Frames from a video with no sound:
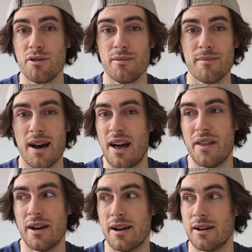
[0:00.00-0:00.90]
to
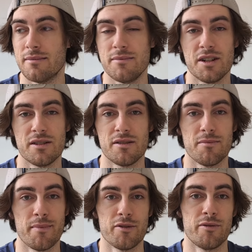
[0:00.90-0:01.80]
other just
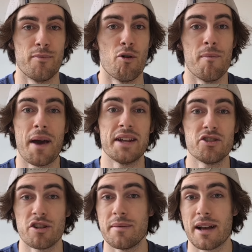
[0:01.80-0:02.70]
more
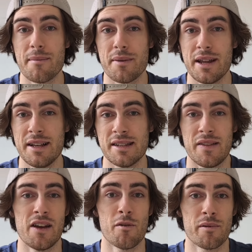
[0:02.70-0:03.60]
mainstream companies
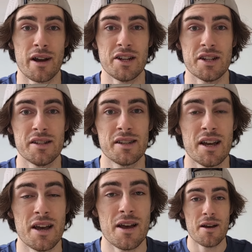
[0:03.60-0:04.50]
and their operations,